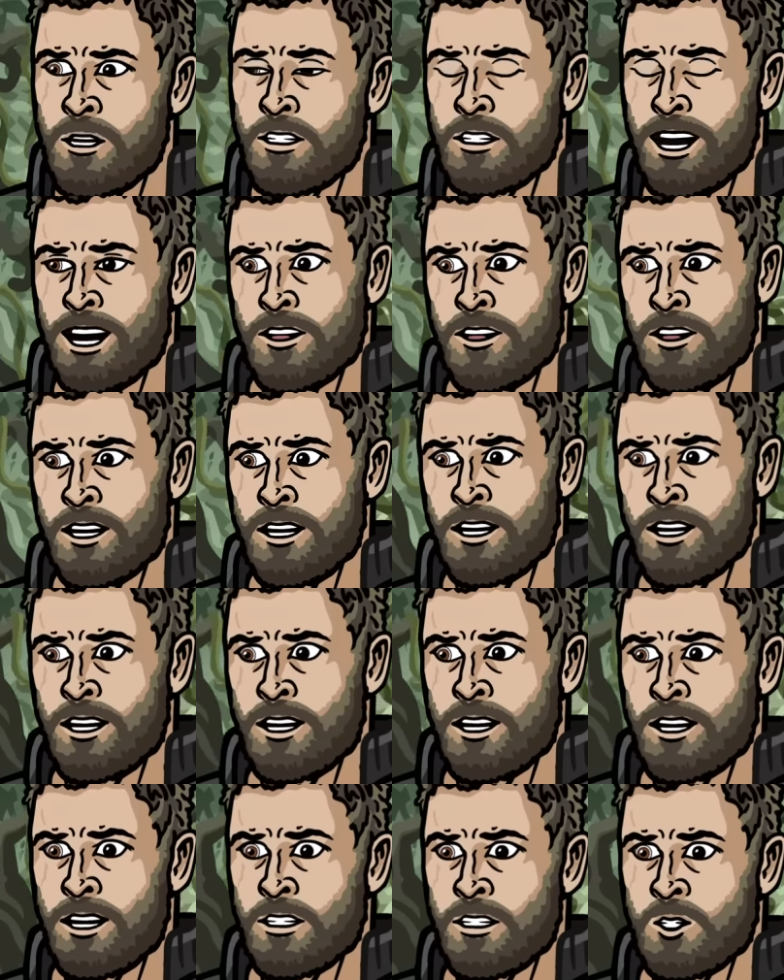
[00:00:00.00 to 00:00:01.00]
Exactly.
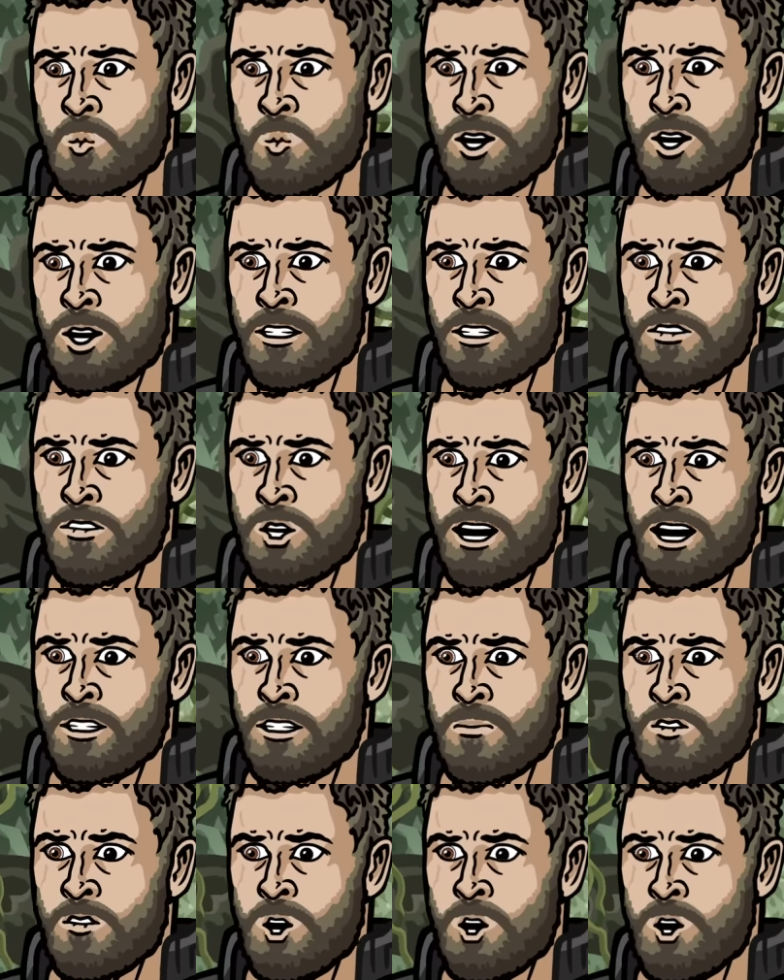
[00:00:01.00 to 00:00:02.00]
That's why I never asked
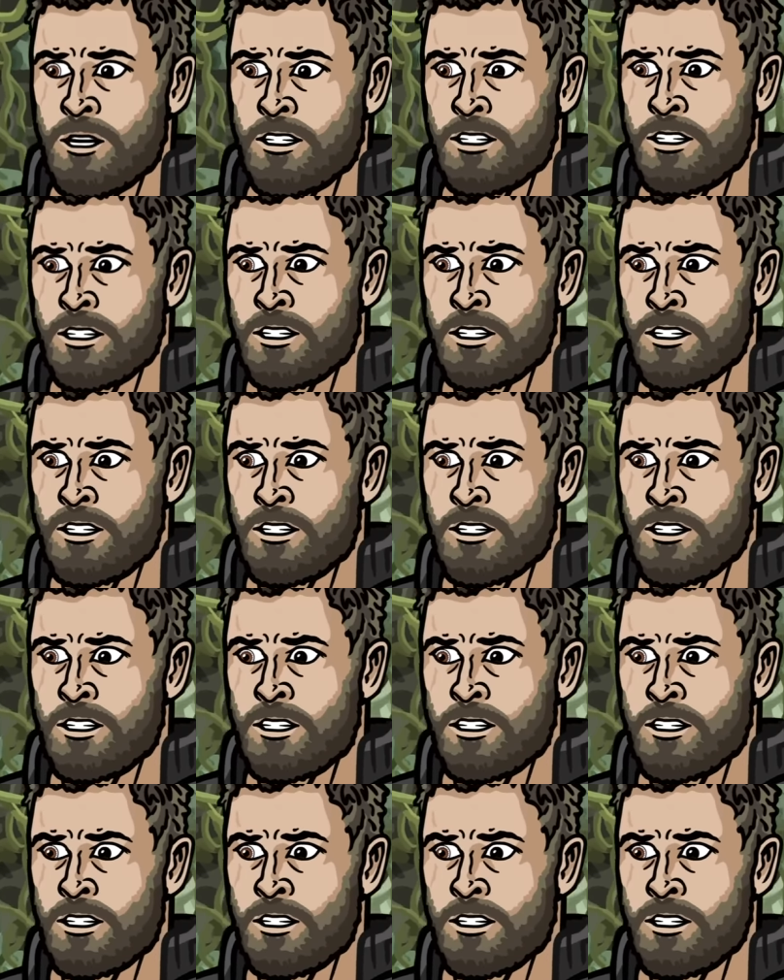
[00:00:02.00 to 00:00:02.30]
before.